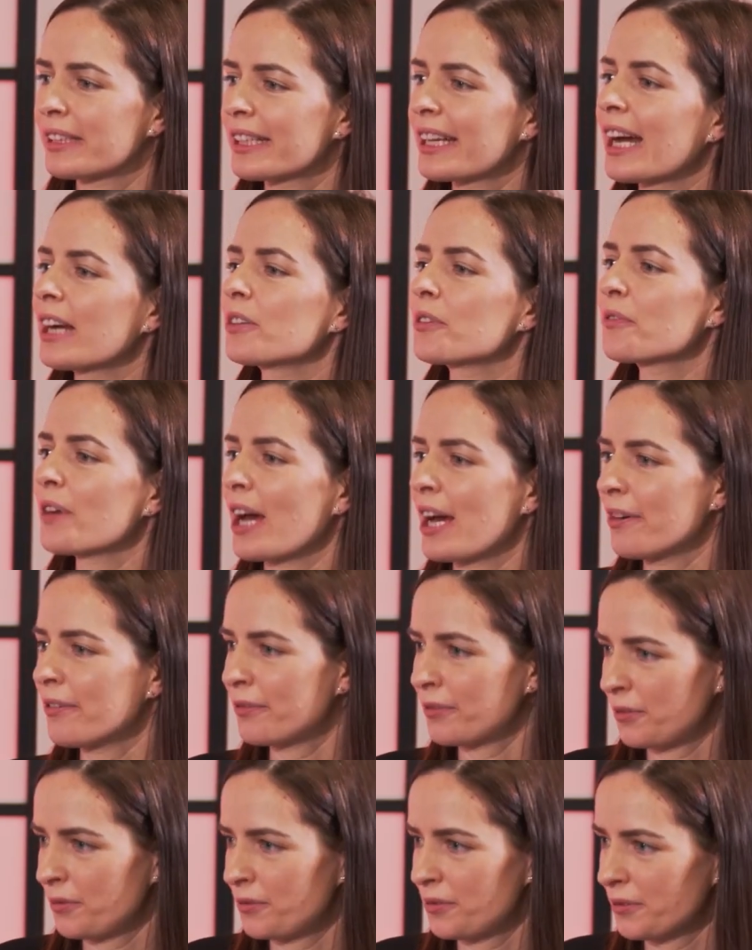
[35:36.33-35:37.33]
they kind of
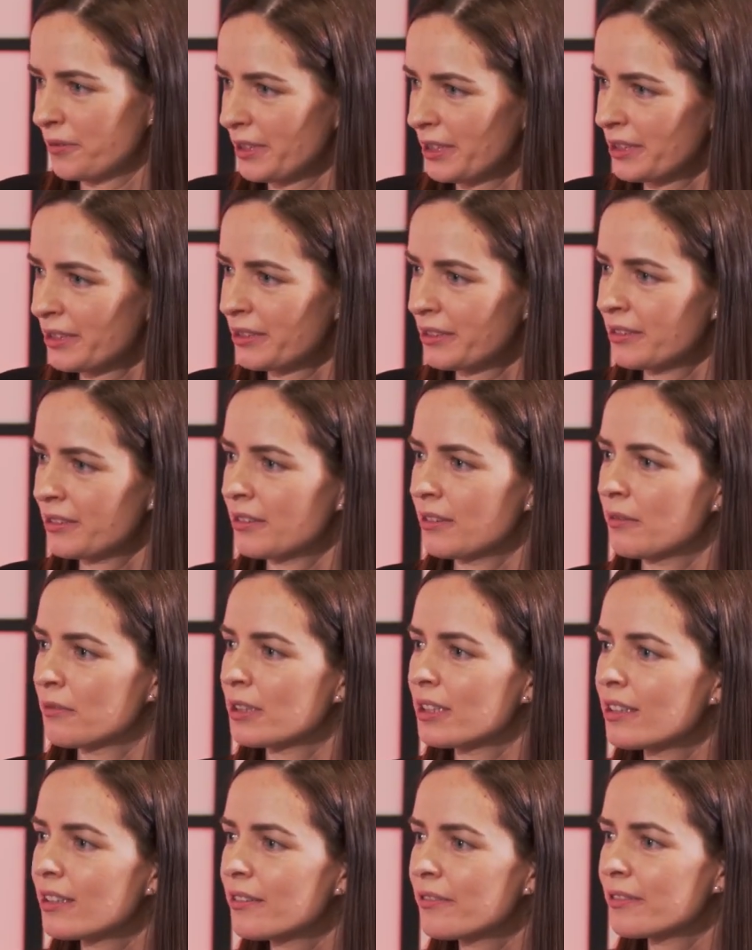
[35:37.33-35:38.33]
have to do it.
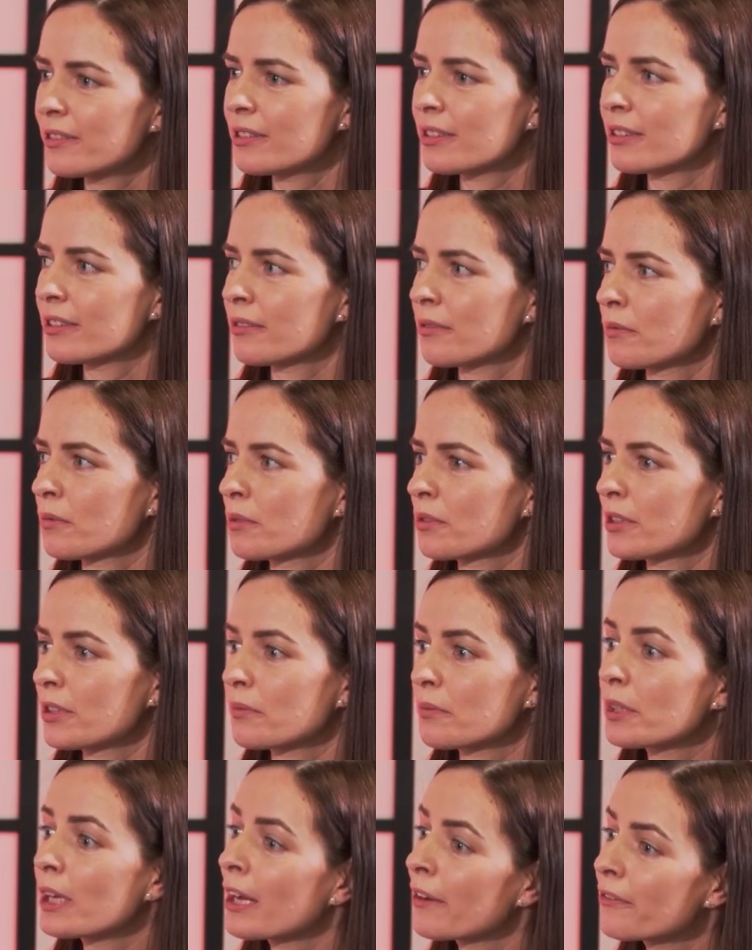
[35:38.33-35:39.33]
We live in a world
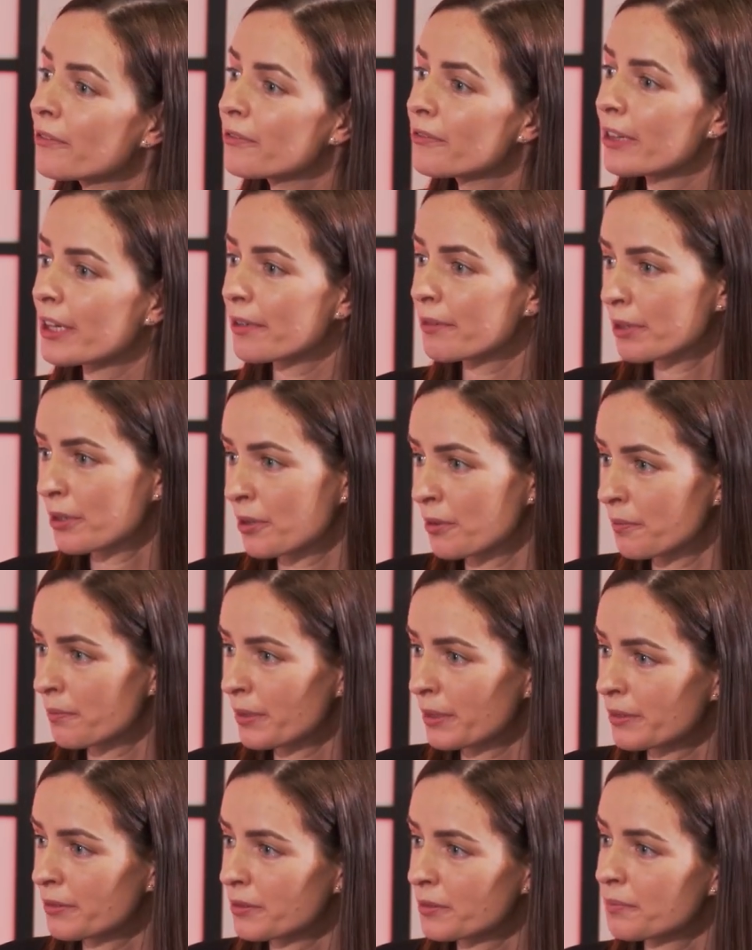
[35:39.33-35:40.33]
that we have very
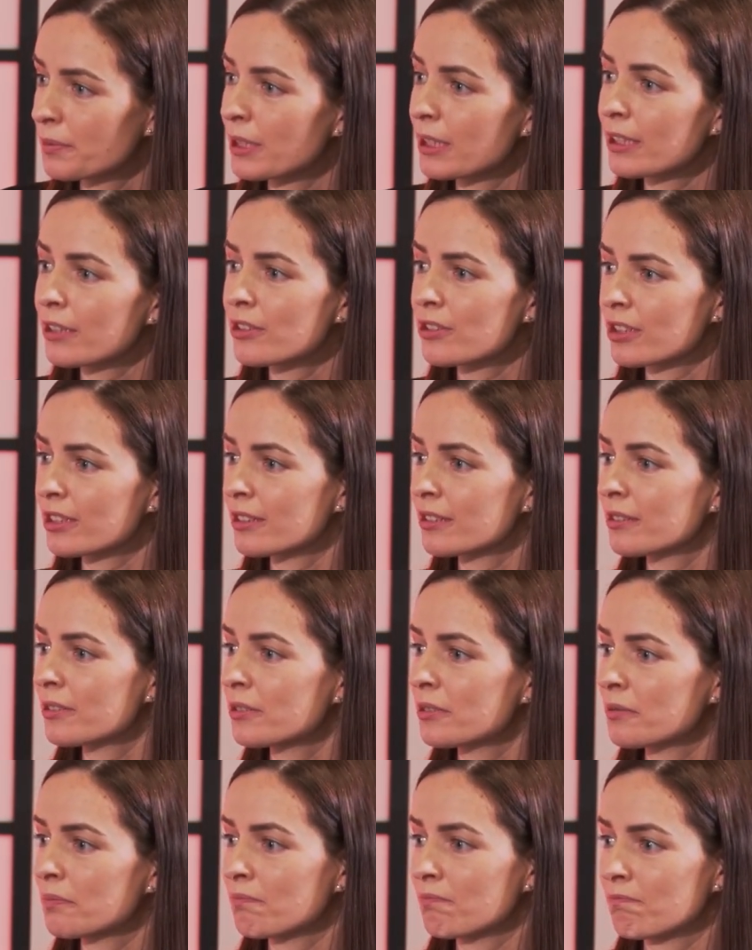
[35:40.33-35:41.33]
complex supply
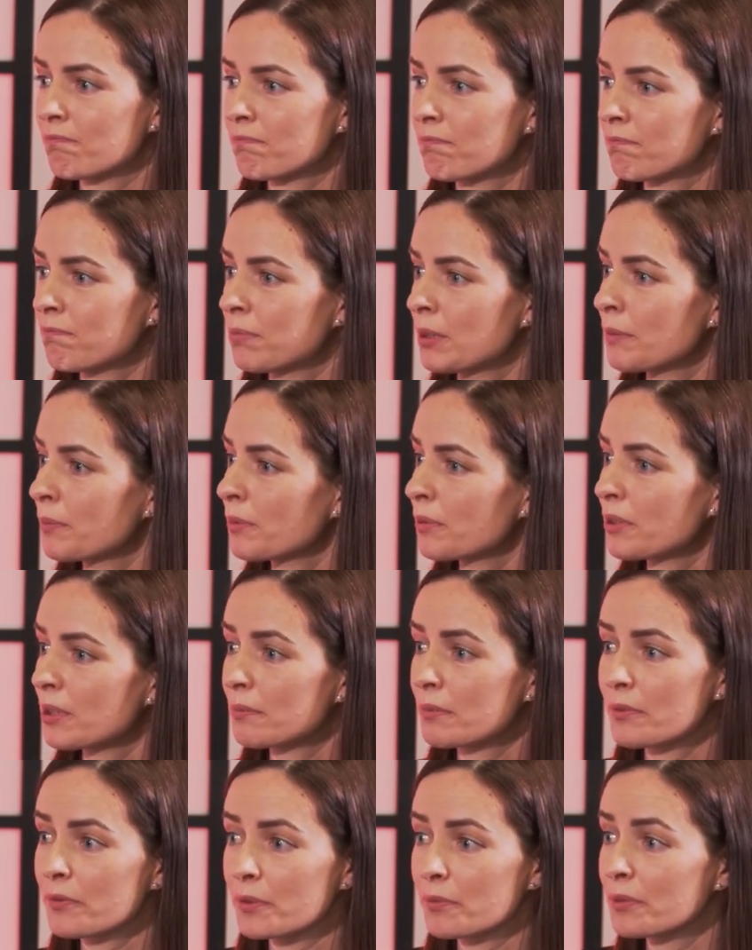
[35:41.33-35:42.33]
chains, people
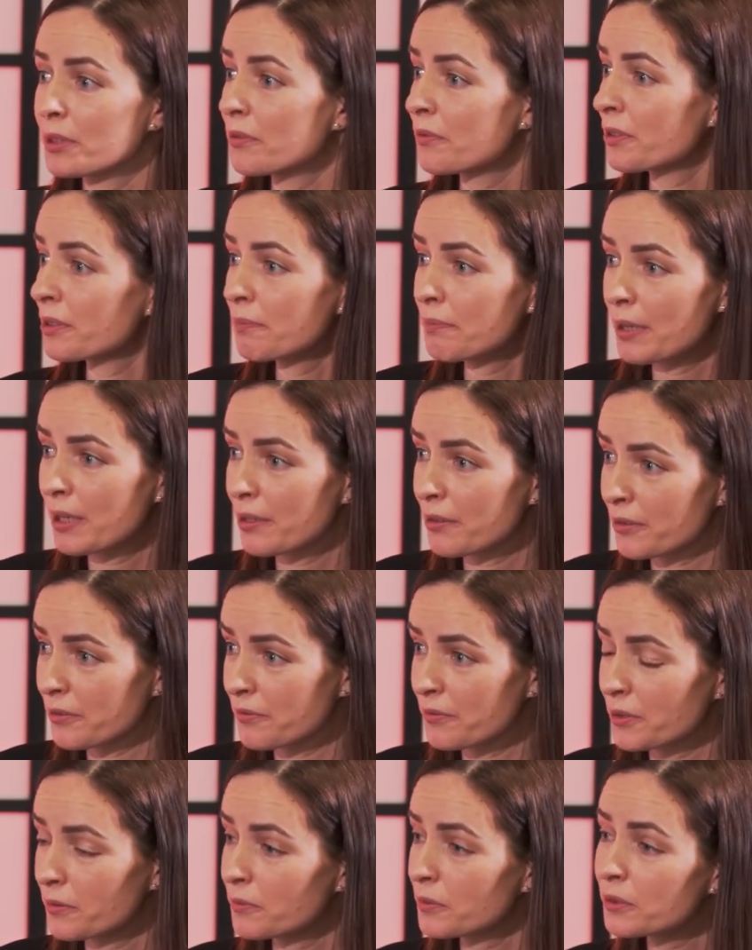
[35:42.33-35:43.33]
coming from different
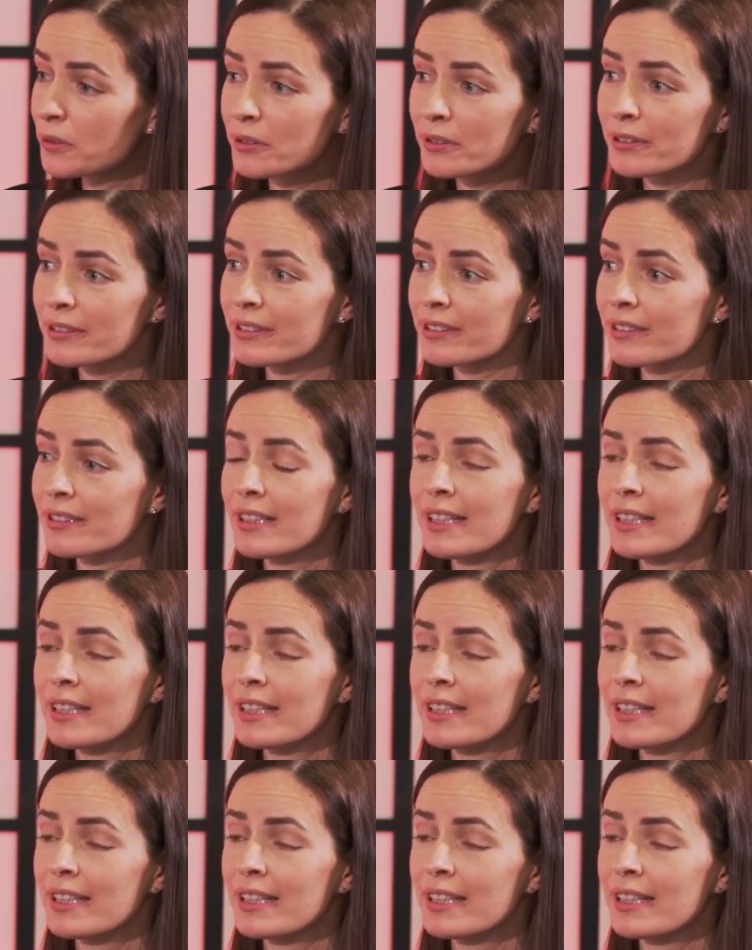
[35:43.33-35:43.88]
parts of the world,